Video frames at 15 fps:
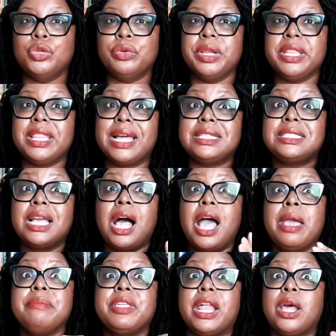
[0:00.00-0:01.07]
that
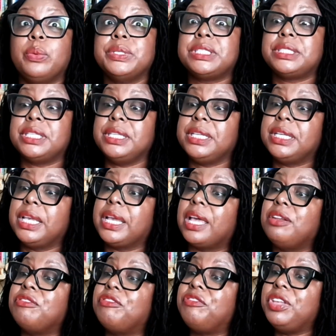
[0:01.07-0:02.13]
time that I was thinking
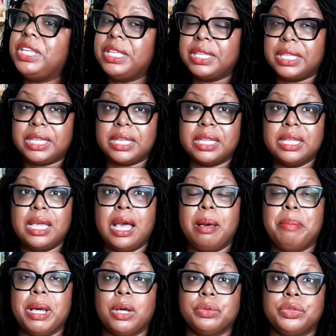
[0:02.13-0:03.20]
and feeling
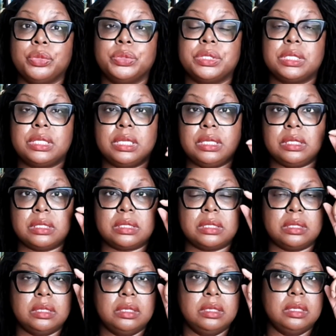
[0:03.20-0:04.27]
about those things?
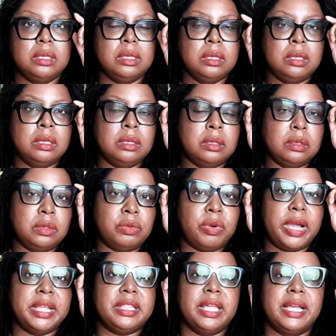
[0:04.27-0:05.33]

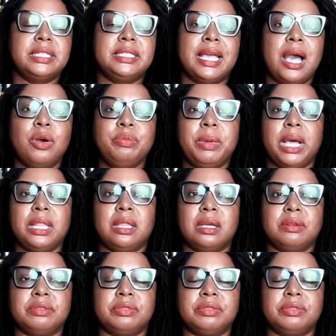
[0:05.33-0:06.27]
Write that down, my love.